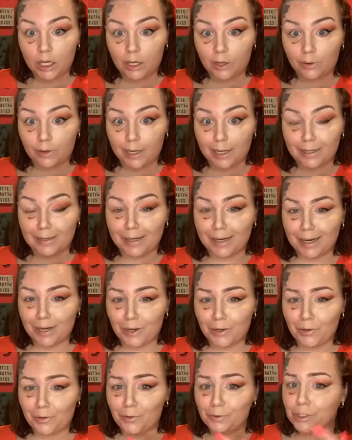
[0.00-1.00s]
Okay,
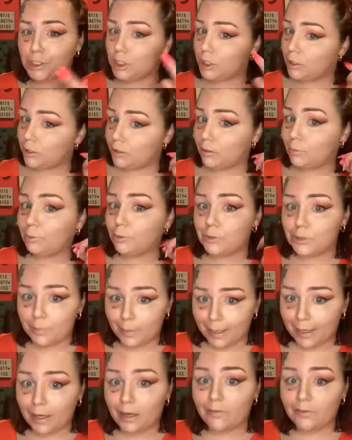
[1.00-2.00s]
now she done pulled the
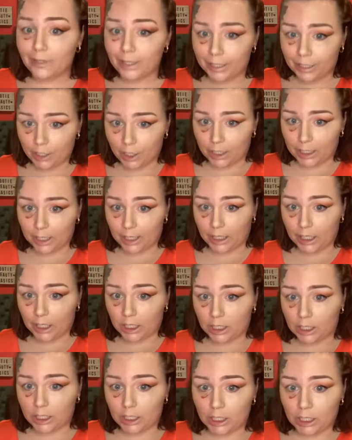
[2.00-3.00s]
back off her
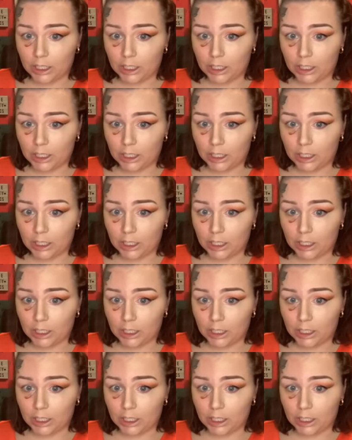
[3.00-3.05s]
earring.